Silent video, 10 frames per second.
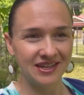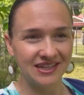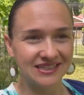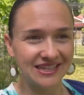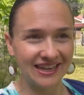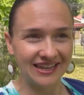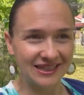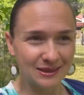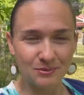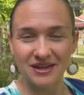it's
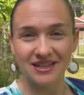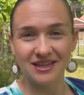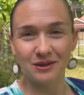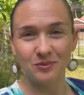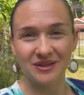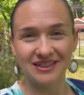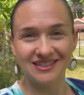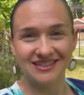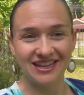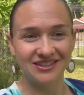like the minute that you meet the
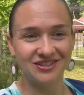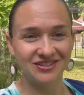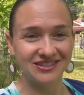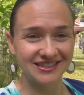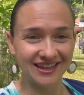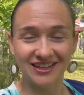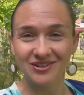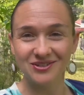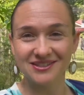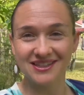saints, you're just like,
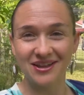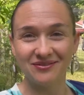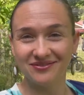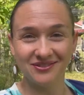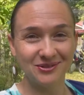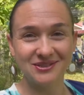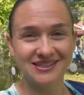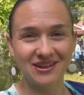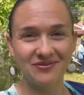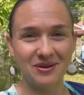you just
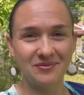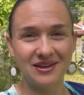love them.